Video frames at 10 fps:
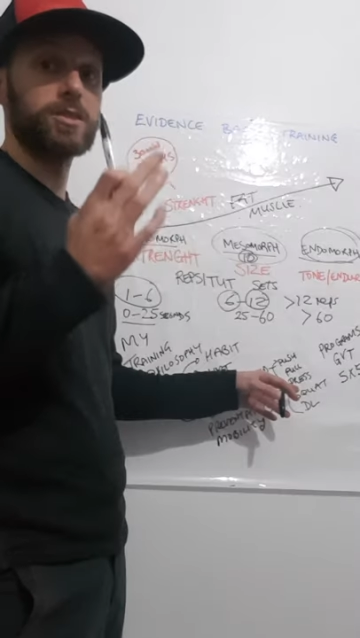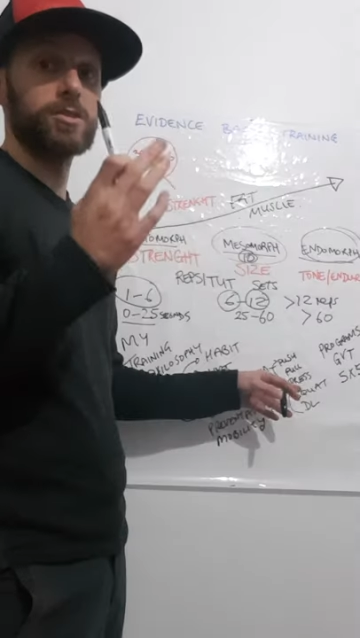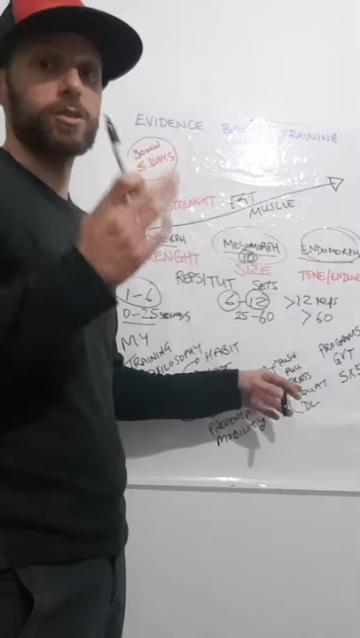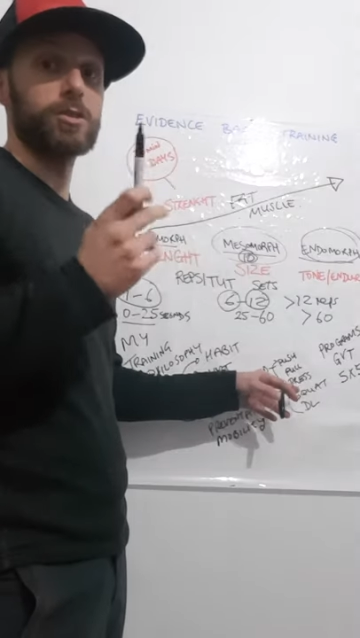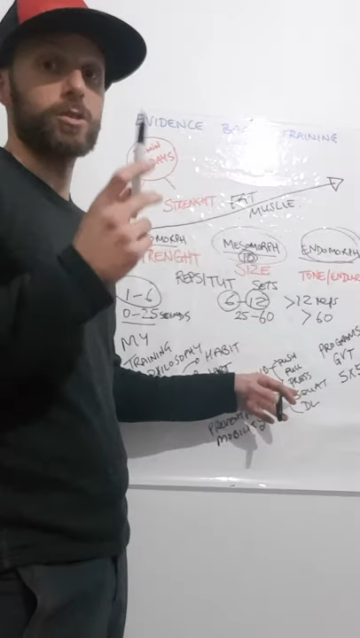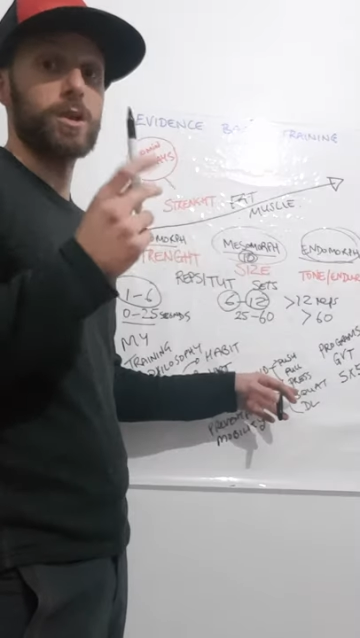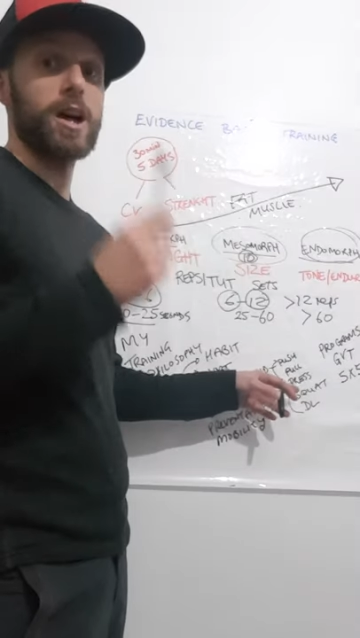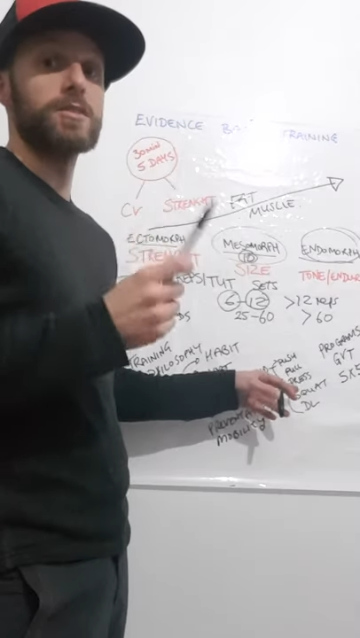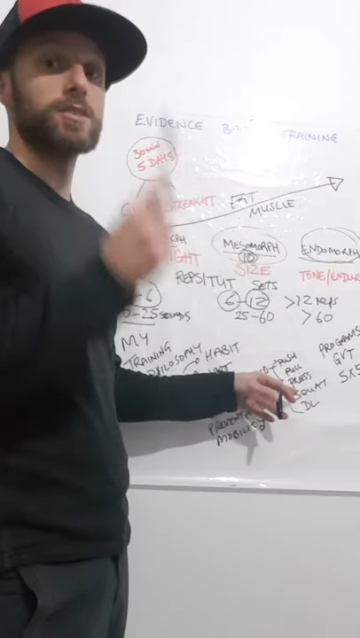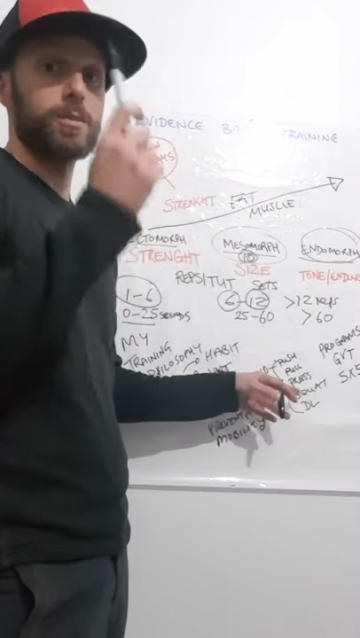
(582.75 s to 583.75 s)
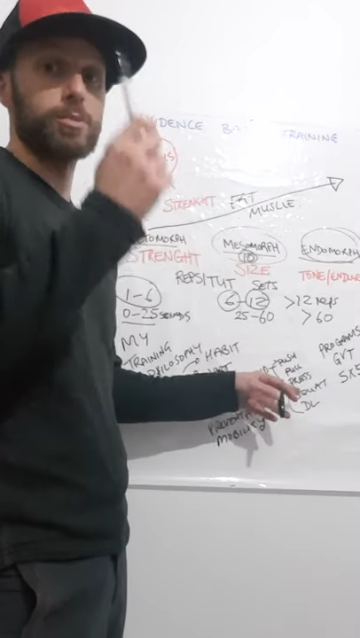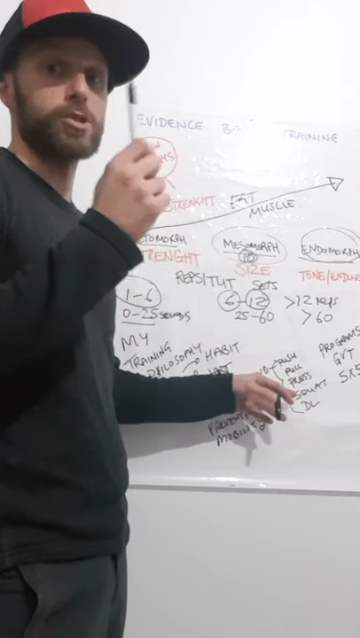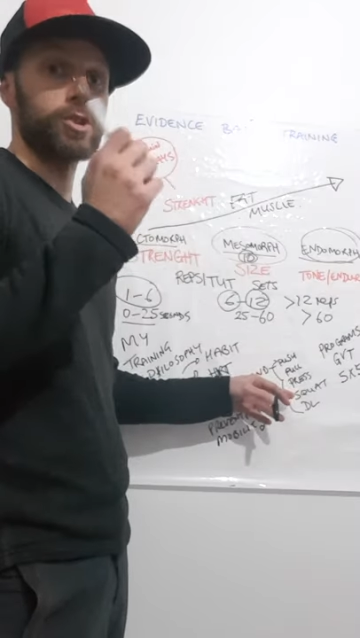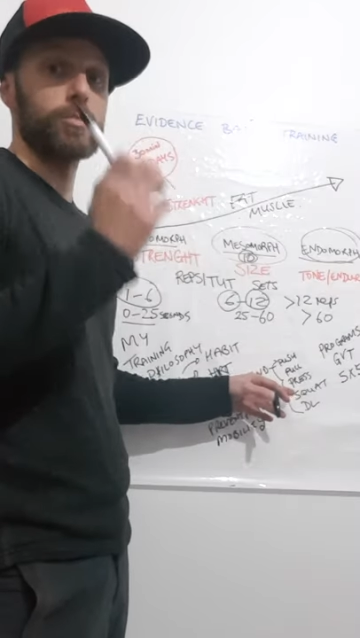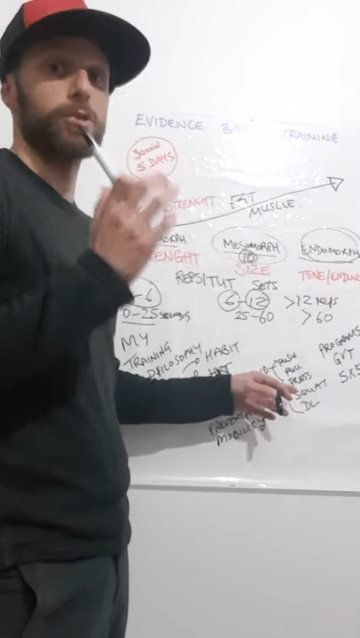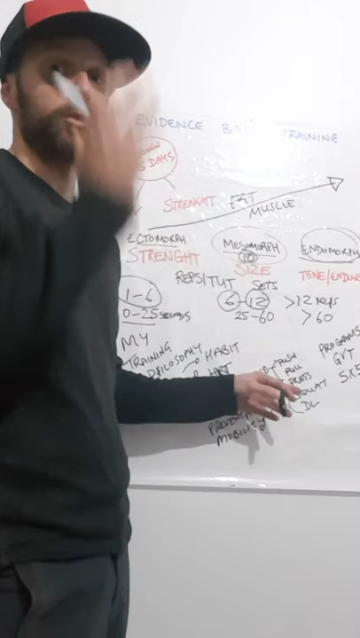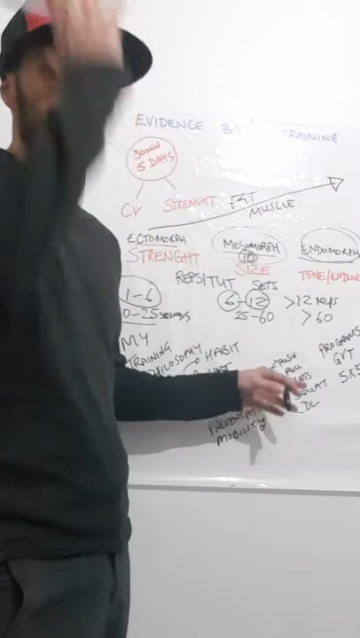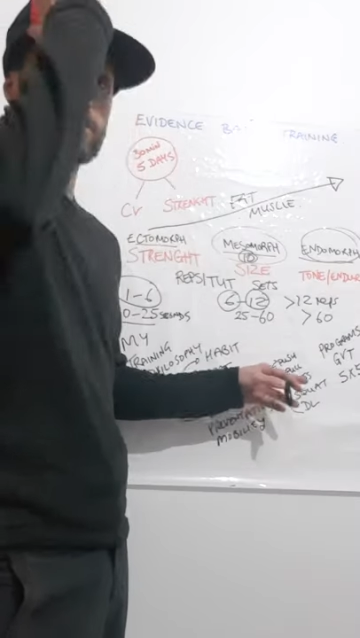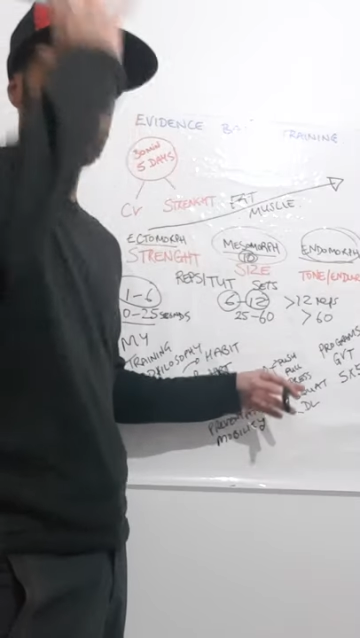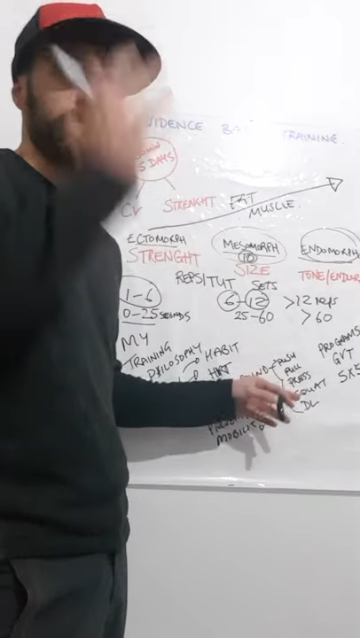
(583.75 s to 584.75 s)
so I'll do a handstand push up or an
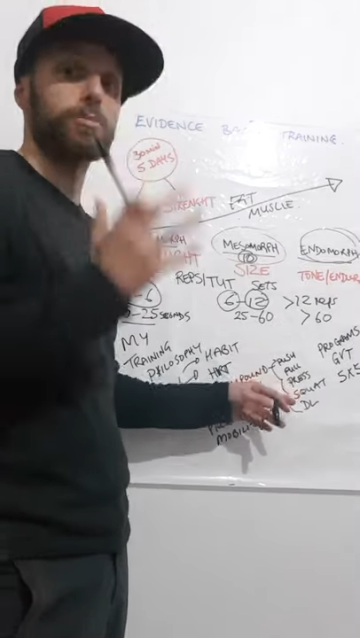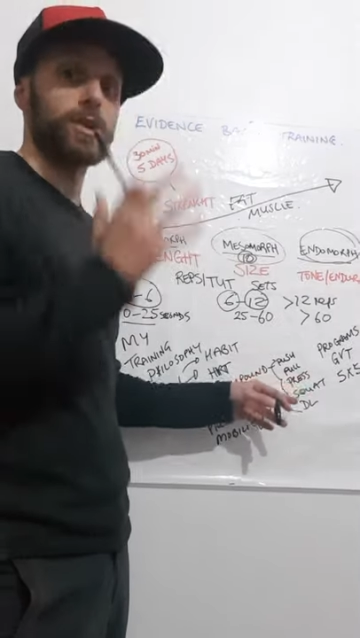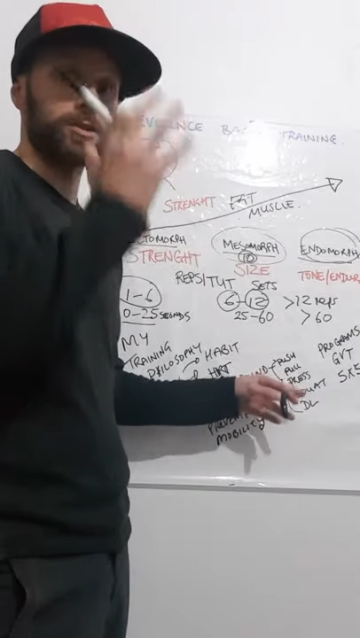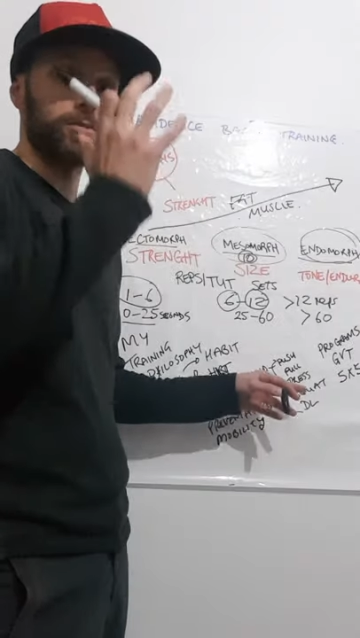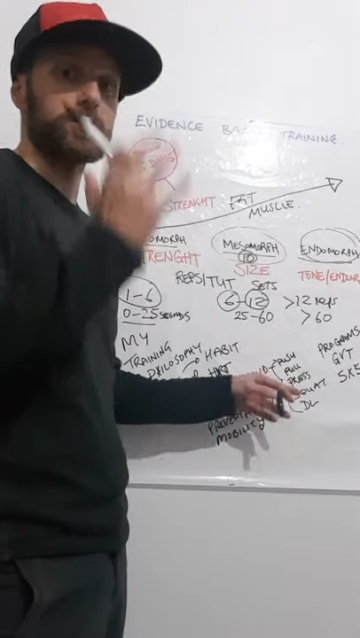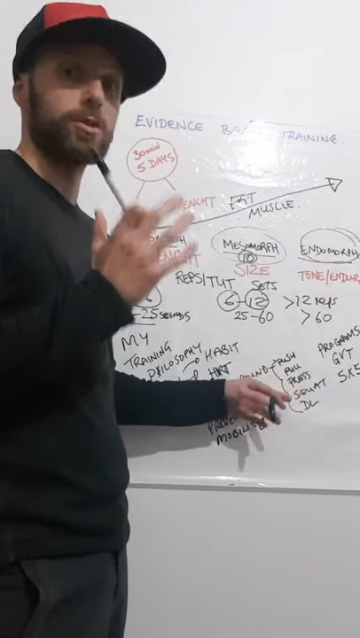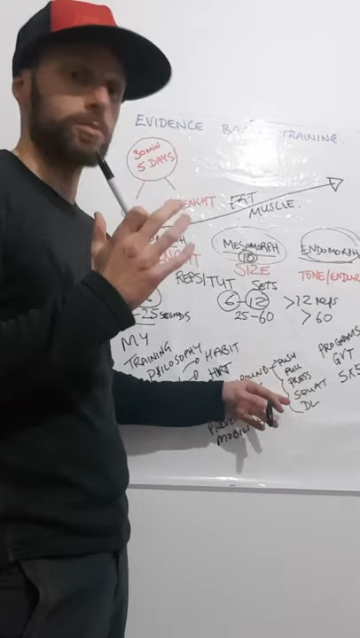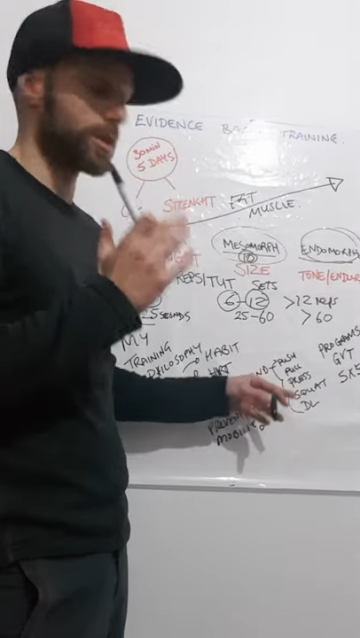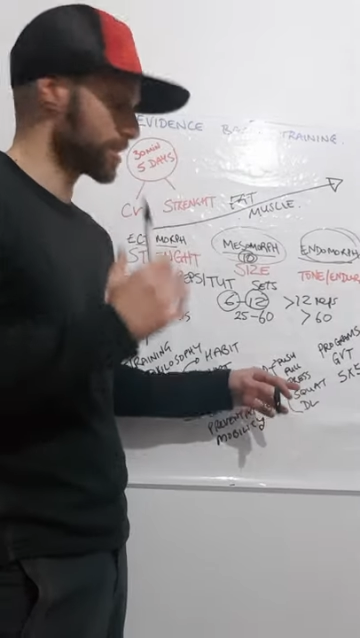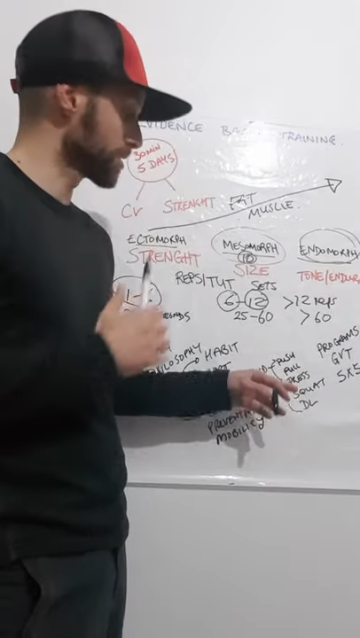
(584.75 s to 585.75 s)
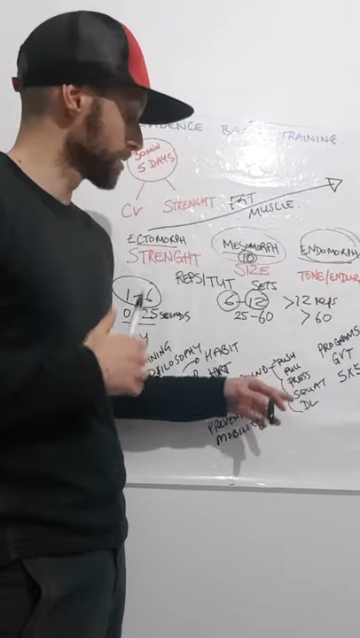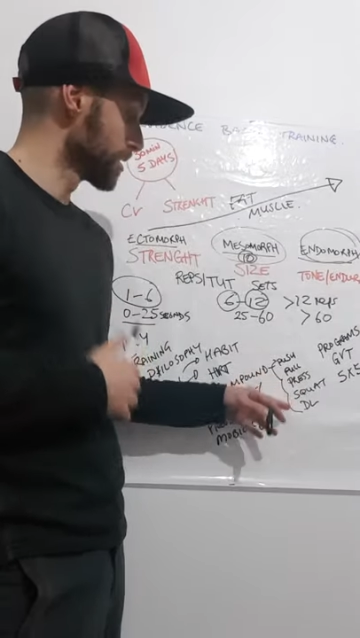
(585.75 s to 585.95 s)
overhead press with dumbbells.